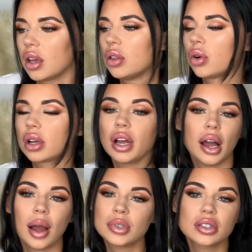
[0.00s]
Look,
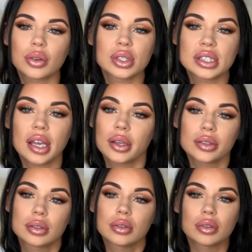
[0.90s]
I'm just gonna say
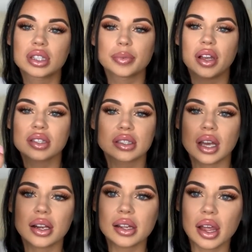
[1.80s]
to you, it smells
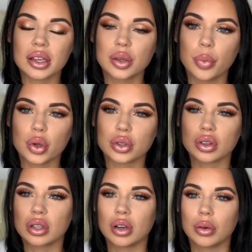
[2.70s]
exactly like the
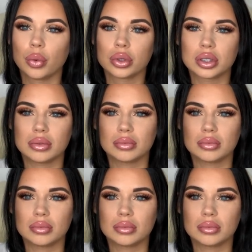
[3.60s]
bottle would